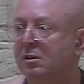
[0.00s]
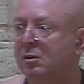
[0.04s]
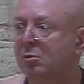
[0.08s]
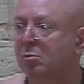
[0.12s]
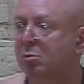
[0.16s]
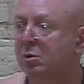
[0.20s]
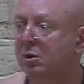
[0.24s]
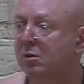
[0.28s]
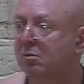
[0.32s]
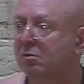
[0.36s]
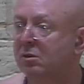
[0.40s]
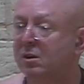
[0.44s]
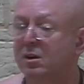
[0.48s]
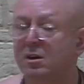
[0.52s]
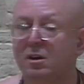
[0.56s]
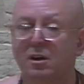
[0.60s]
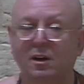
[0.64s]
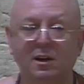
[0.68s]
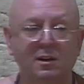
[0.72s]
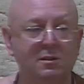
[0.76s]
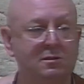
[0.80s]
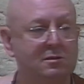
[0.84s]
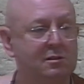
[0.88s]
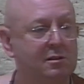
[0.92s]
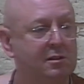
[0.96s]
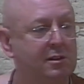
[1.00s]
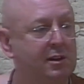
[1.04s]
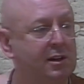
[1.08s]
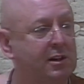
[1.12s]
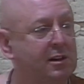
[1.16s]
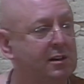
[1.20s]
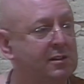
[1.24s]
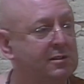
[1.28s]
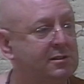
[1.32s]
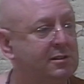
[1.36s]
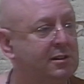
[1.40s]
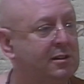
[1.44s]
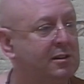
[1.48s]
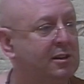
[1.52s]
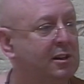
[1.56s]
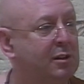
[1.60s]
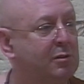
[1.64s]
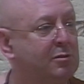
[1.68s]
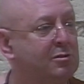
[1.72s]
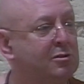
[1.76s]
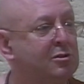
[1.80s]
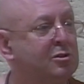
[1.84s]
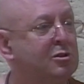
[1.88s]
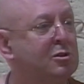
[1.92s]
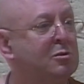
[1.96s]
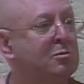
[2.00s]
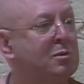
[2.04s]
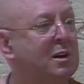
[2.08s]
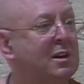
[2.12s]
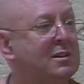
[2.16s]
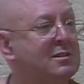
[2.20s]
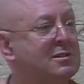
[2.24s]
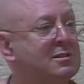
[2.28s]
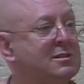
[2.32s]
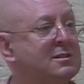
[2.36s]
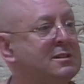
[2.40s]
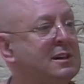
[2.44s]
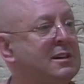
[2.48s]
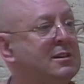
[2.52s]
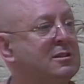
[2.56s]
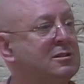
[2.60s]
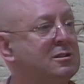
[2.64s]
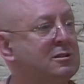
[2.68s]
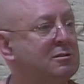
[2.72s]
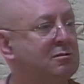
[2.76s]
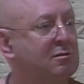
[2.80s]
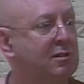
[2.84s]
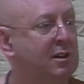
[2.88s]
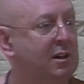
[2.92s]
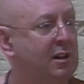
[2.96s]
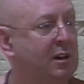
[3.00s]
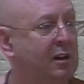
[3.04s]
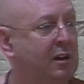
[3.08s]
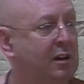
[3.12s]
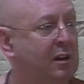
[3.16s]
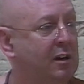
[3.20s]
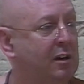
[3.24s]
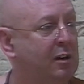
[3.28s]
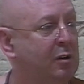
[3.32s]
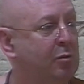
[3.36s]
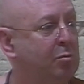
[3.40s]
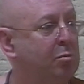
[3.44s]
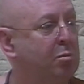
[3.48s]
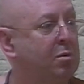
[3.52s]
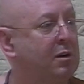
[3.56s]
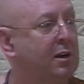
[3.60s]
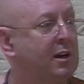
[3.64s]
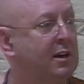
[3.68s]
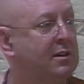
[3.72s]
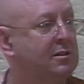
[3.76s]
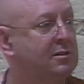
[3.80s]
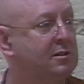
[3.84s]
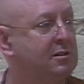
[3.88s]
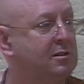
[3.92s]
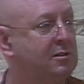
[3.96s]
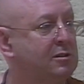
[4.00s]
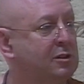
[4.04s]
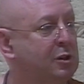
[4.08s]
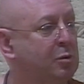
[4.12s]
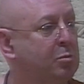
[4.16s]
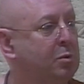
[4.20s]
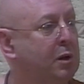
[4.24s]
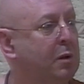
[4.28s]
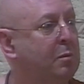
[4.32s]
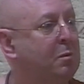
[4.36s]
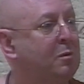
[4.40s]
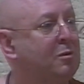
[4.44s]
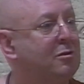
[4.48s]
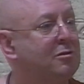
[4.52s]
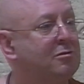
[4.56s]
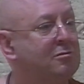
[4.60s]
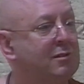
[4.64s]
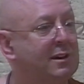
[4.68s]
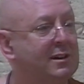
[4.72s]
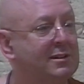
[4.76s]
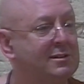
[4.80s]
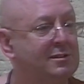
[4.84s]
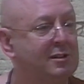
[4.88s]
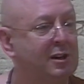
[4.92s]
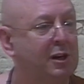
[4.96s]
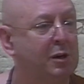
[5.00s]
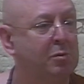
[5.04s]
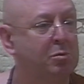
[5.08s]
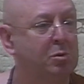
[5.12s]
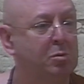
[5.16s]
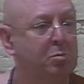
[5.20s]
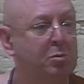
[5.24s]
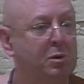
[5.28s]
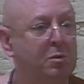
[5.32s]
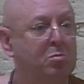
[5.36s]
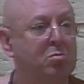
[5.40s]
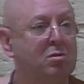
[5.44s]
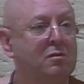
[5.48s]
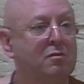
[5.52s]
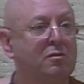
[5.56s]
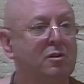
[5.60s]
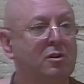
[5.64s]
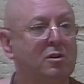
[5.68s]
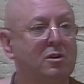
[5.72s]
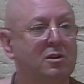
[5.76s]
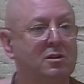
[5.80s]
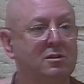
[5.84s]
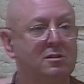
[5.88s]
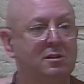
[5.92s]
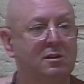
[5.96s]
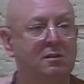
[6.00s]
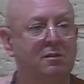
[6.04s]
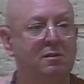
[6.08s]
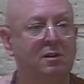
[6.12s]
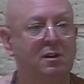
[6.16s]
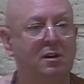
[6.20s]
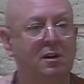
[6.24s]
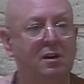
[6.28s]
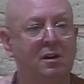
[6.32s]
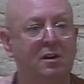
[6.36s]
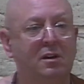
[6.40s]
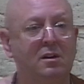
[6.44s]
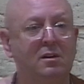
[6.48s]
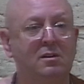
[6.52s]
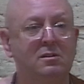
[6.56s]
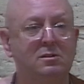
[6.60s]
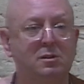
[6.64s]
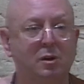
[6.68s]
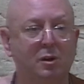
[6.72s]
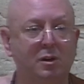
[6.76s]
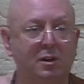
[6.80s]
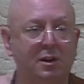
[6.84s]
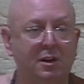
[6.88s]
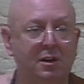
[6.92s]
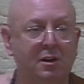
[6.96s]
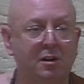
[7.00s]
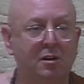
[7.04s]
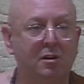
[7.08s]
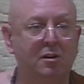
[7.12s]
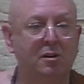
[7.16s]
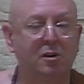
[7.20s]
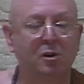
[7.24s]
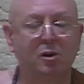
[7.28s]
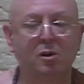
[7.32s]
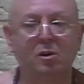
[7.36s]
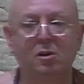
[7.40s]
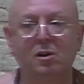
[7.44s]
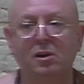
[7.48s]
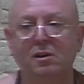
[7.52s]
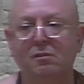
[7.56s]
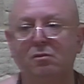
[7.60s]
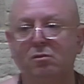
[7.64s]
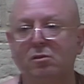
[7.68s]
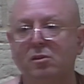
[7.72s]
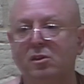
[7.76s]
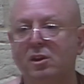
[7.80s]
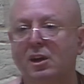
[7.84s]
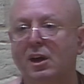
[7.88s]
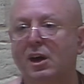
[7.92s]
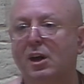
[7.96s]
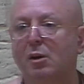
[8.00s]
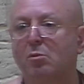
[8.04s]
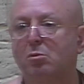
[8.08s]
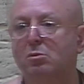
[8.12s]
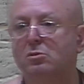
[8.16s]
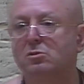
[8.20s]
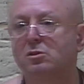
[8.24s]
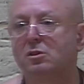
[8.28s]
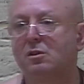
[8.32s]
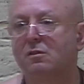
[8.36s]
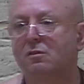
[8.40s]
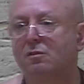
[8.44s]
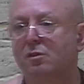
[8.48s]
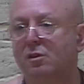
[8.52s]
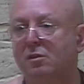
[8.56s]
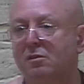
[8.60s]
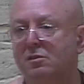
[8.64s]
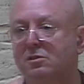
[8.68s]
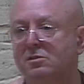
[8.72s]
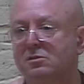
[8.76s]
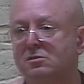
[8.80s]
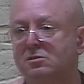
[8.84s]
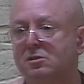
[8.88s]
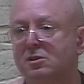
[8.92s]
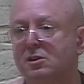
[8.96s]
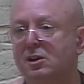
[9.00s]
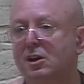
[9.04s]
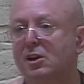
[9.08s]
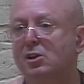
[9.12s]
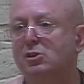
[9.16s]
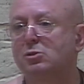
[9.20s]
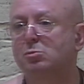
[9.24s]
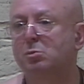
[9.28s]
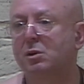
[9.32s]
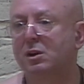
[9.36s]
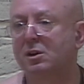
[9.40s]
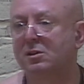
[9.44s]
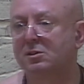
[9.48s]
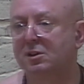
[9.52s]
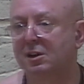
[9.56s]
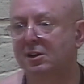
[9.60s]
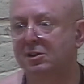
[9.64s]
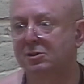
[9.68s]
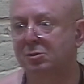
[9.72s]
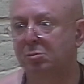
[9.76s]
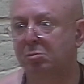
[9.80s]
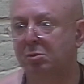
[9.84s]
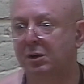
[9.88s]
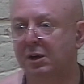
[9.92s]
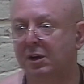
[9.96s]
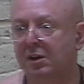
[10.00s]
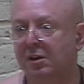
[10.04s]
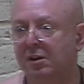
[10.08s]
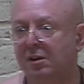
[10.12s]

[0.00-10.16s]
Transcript: But he realized that in the city there was too much sensory pleasures. People dress up and be provocative. So he needed to go and live with the animals in the forest to get his meditation back.